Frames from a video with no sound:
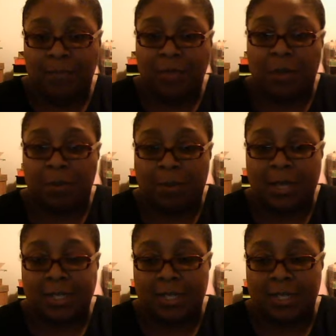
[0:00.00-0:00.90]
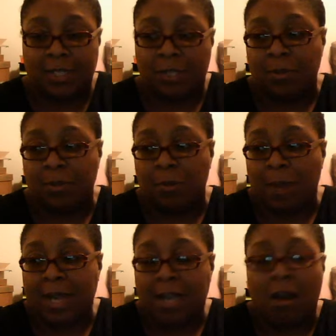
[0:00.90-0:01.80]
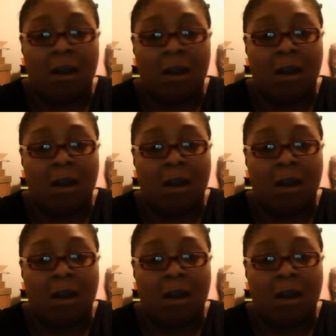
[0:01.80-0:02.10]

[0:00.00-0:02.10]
cold process soap. So right now,